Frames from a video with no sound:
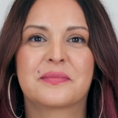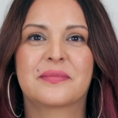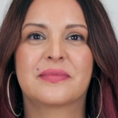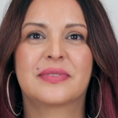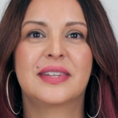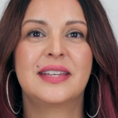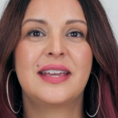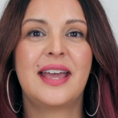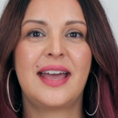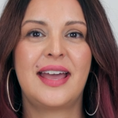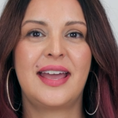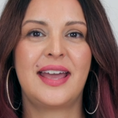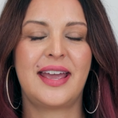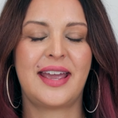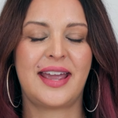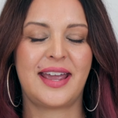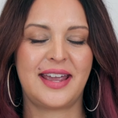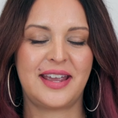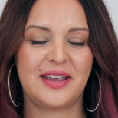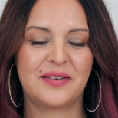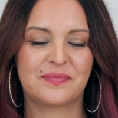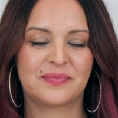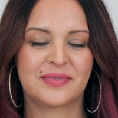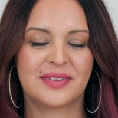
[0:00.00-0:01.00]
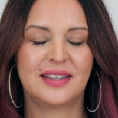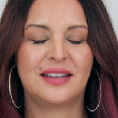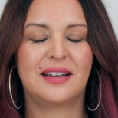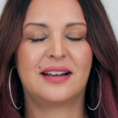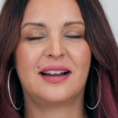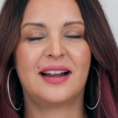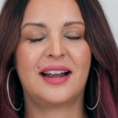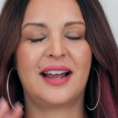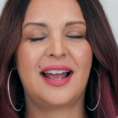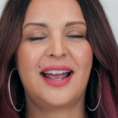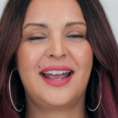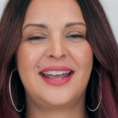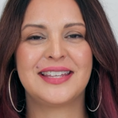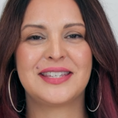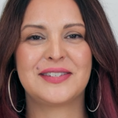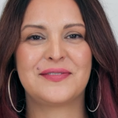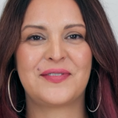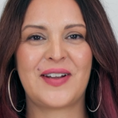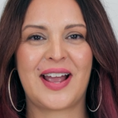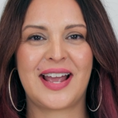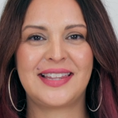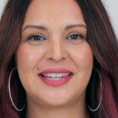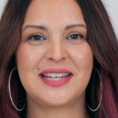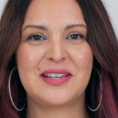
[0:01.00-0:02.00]
Yay. All right, it's
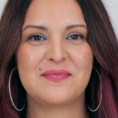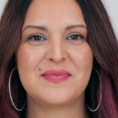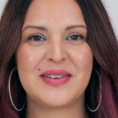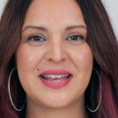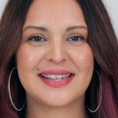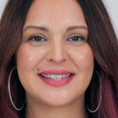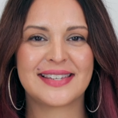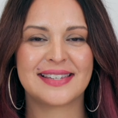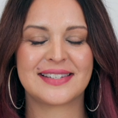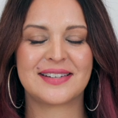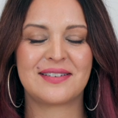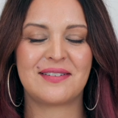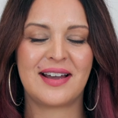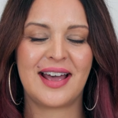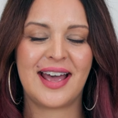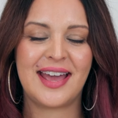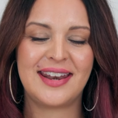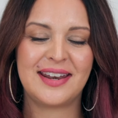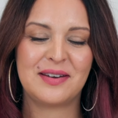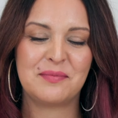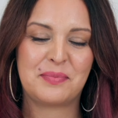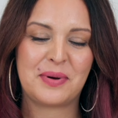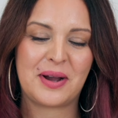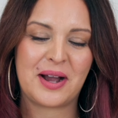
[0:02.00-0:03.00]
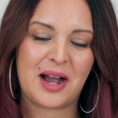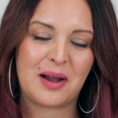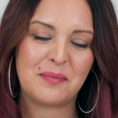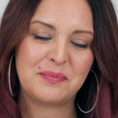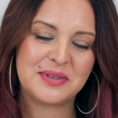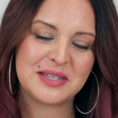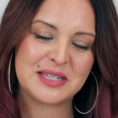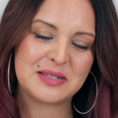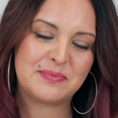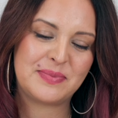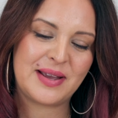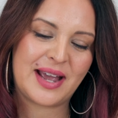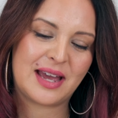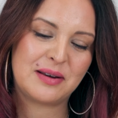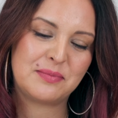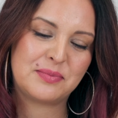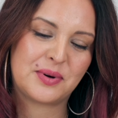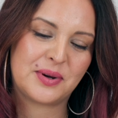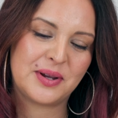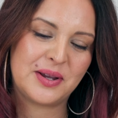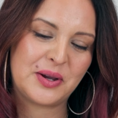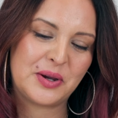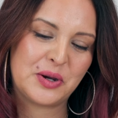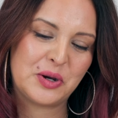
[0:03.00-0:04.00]
finally mixed. Let's go ahead and pop this bad
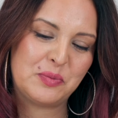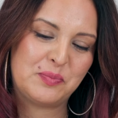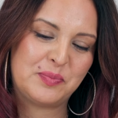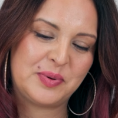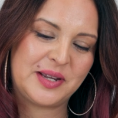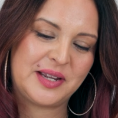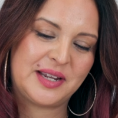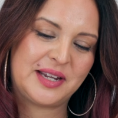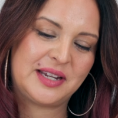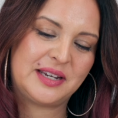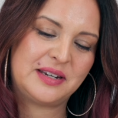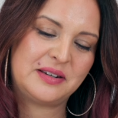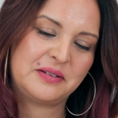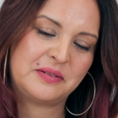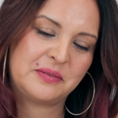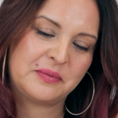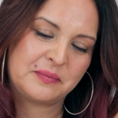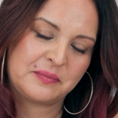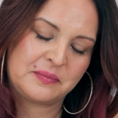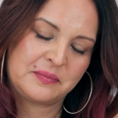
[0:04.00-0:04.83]
boy open.